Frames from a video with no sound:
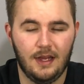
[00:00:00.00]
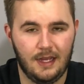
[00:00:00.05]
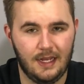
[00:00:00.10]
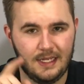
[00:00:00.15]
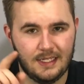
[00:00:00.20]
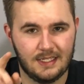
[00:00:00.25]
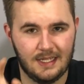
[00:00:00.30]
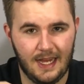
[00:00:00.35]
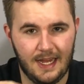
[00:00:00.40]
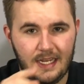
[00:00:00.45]

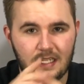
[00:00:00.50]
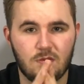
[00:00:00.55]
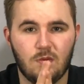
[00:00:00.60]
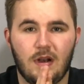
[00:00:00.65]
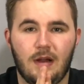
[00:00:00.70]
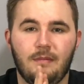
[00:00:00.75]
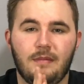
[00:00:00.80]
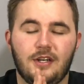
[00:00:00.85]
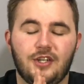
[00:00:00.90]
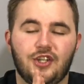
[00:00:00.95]
is that is
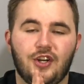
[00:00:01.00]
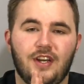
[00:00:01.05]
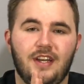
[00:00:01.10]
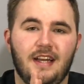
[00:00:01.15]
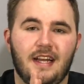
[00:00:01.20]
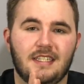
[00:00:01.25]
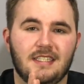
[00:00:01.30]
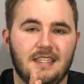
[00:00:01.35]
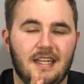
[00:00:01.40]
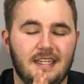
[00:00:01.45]
what I'm going to show you
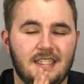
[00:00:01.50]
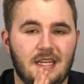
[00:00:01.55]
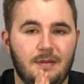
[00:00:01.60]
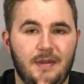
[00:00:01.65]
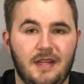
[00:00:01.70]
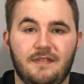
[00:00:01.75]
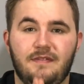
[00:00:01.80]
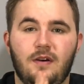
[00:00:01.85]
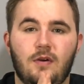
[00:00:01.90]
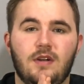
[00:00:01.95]
next, and that's going
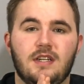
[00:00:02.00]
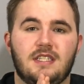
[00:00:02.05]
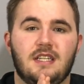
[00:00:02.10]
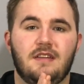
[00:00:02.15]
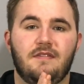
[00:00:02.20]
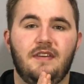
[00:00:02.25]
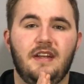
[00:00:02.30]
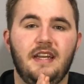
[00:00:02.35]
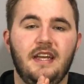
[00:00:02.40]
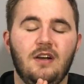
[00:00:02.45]
to be the focus of
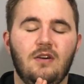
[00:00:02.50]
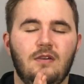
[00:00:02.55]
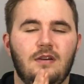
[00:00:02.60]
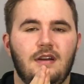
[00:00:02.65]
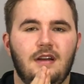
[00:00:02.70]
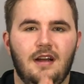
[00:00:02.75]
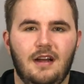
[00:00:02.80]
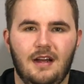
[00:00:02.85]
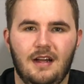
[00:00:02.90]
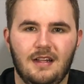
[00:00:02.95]
the video.
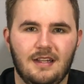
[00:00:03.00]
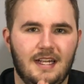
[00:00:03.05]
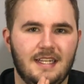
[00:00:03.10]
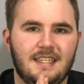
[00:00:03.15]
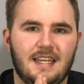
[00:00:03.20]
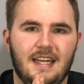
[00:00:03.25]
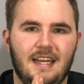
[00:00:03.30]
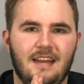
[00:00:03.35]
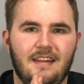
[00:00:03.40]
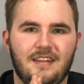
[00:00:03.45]

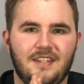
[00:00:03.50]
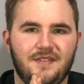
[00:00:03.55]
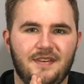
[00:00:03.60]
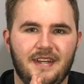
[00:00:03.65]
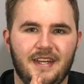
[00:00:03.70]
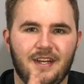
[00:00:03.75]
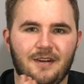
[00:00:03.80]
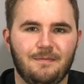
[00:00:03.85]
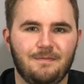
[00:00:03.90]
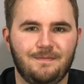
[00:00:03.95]
Let's get into this
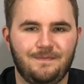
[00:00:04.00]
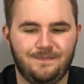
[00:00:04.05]
video.